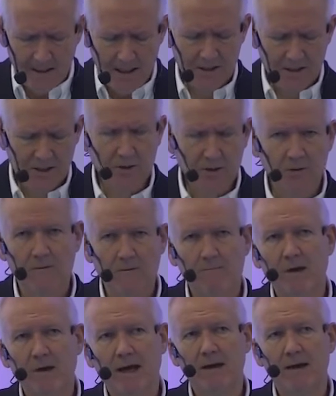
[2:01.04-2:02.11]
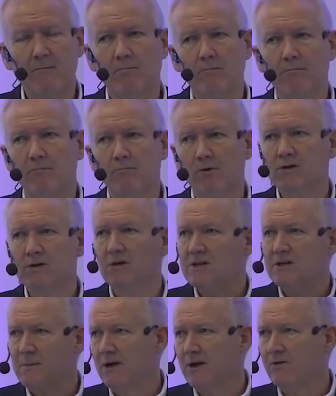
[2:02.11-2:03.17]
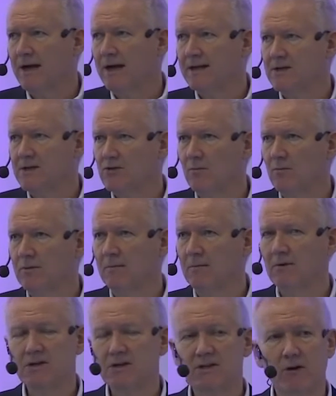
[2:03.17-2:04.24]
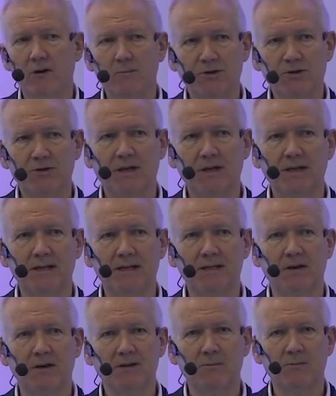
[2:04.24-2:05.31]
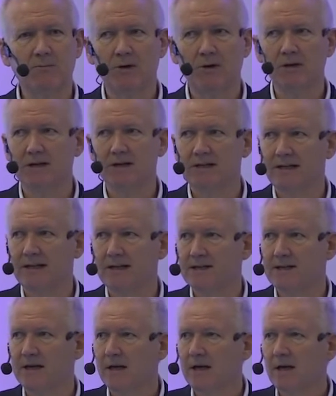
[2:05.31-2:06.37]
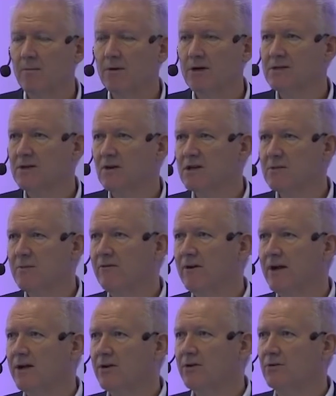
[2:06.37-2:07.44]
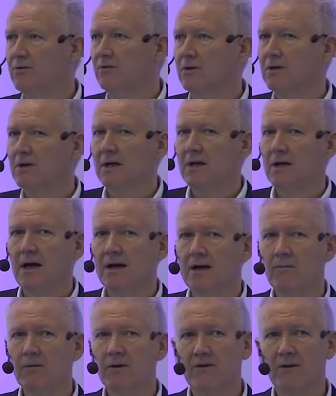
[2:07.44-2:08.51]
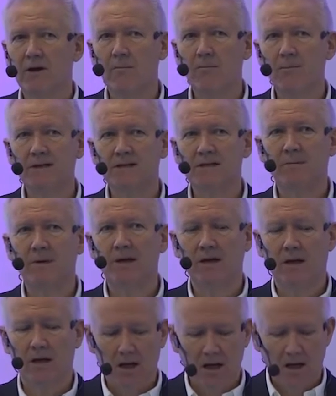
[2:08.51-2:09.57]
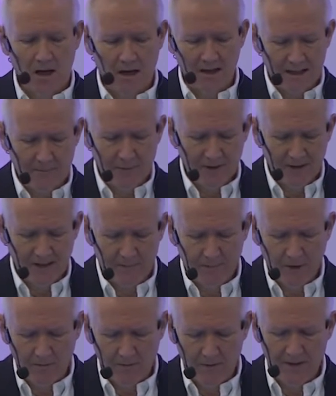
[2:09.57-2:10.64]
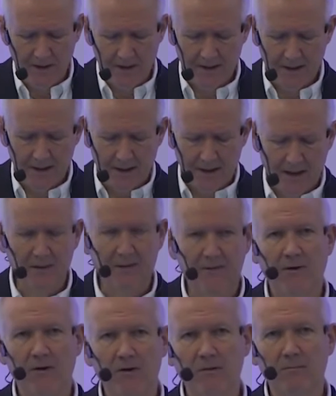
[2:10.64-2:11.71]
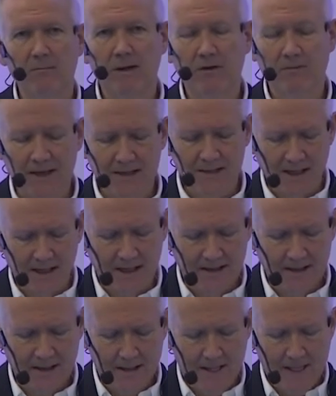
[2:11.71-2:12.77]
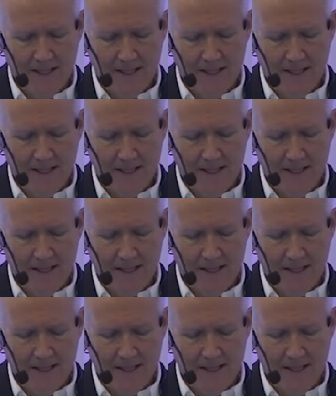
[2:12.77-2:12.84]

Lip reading: And so Moore's Law has been great. It's opened up lots of opportunities, lots of product areas, but it's also been very cruel. A number of companies have been unable to keep up with it, and they've fallen by the wayside.